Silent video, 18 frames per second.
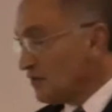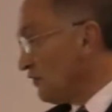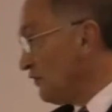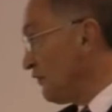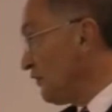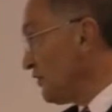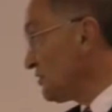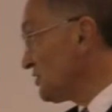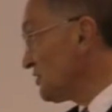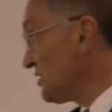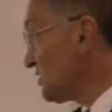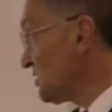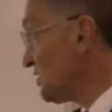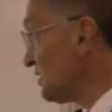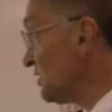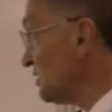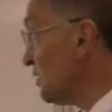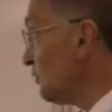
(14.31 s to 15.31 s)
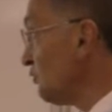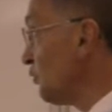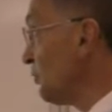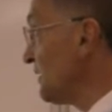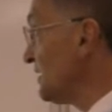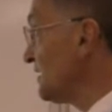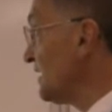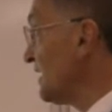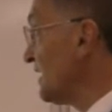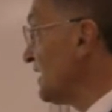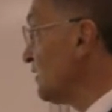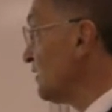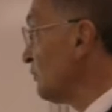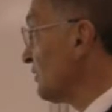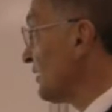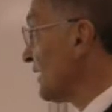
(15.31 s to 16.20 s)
The first session will be dealing